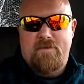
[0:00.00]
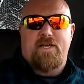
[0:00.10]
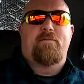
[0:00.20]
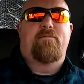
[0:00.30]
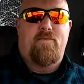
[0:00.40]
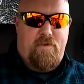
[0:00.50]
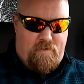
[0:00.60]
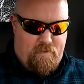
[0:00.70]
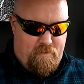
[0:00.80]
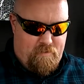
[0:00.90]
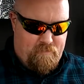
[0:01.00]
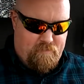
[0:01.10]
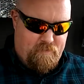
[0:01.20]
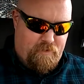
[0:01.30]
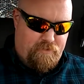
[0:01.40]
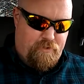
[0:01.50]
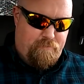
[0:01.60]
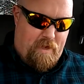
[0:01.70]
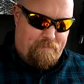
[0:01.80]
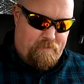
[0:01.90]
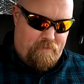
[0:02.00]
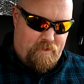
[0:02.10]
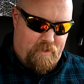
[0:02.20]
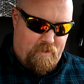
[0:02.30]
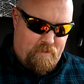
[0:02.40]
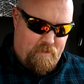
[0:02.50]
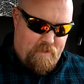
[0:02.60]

something with the YouTube pipe community.